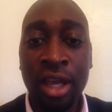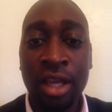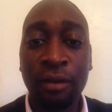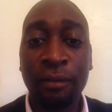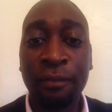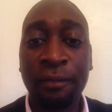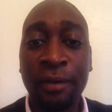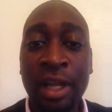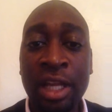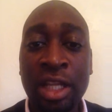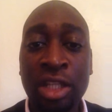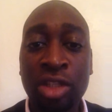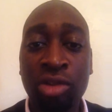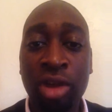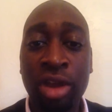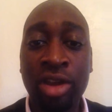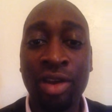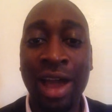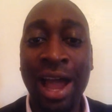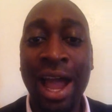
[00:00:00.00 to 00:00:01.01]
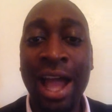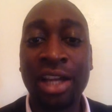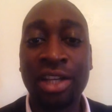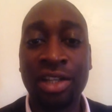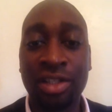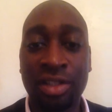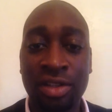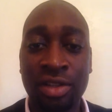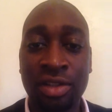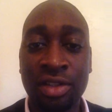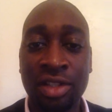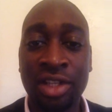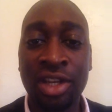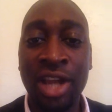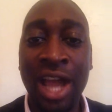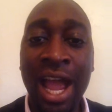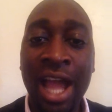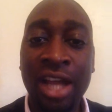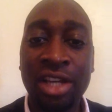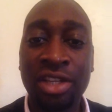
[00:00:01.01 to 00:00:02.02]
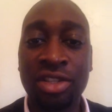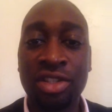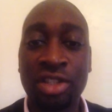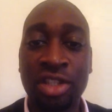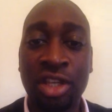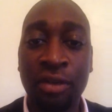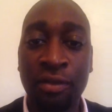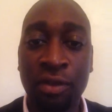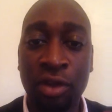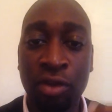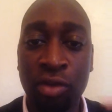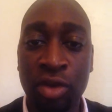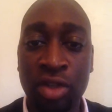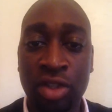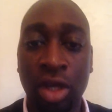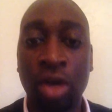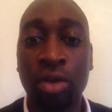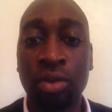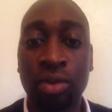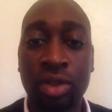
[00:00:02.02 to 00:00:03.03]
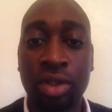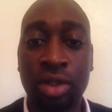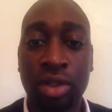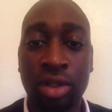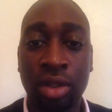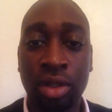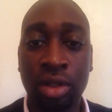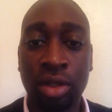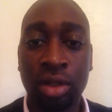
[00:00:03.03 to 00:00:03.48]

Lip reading: create your actions, and your actions give you the results